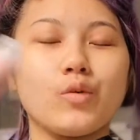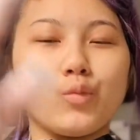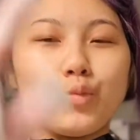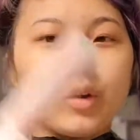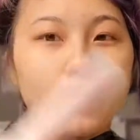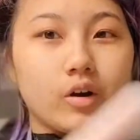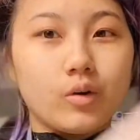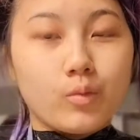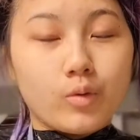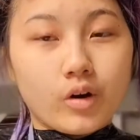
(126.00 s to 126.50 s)

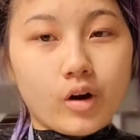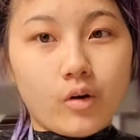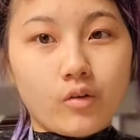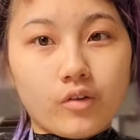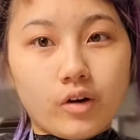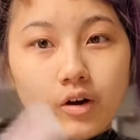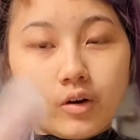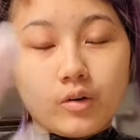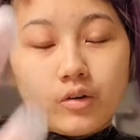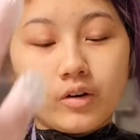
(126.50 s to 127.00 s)
we're gonna work
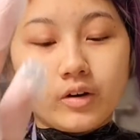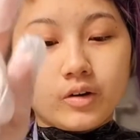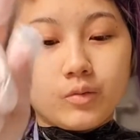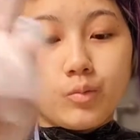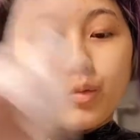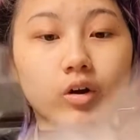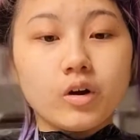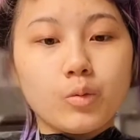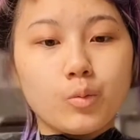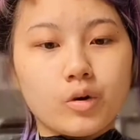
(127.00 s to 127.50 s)
around it.
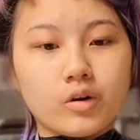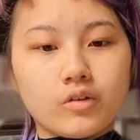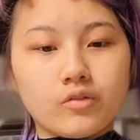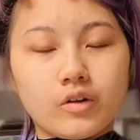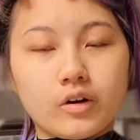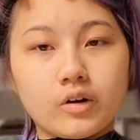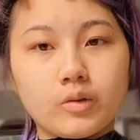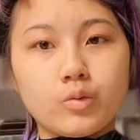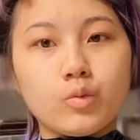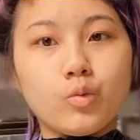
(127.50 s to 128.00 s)
We're gonna work
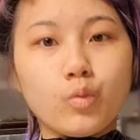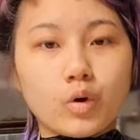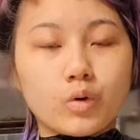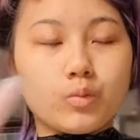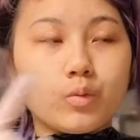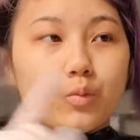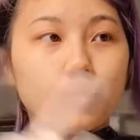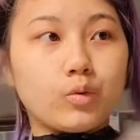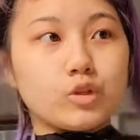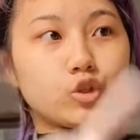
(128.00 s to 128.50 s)
around it. You
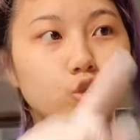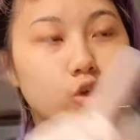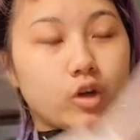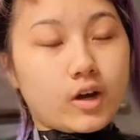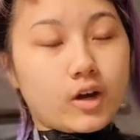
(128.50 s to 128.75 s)
work with what you